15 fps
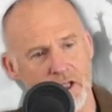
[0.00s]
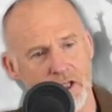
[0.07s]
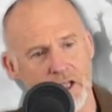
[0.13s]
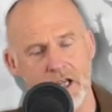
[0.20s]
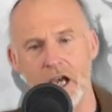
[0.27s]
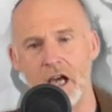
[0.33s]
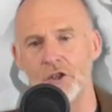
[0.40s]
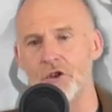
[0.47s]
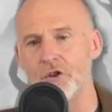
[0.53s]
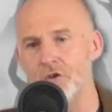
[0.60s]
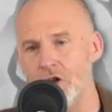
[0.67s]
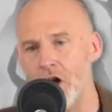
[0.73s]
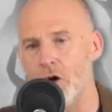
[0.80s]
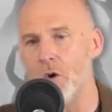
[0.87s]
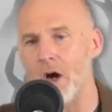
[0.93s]
He had
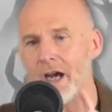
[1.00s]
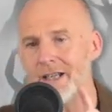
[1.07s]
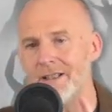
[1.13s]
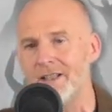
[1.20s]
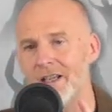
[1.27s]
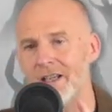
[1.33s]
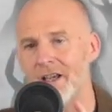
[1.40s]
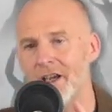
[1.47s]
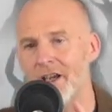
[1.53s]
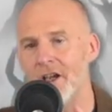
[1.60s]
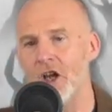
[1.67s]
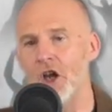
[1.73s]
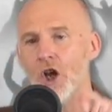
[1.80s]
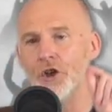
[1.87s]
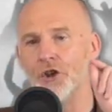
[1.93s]
no idea